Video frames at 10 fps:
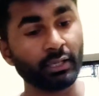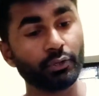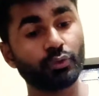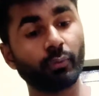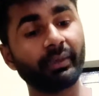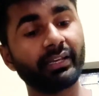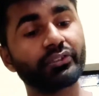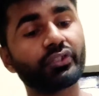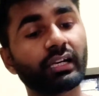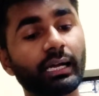so we
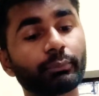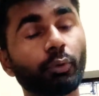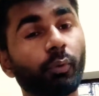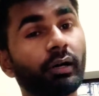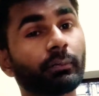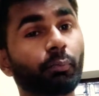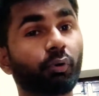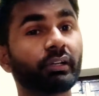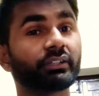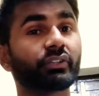still have the
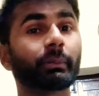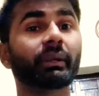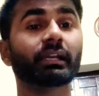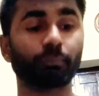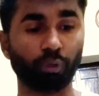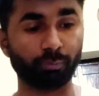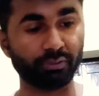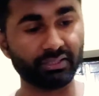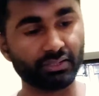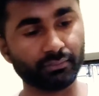1.3 billion
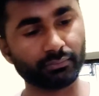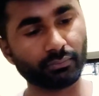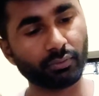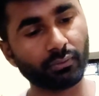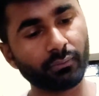population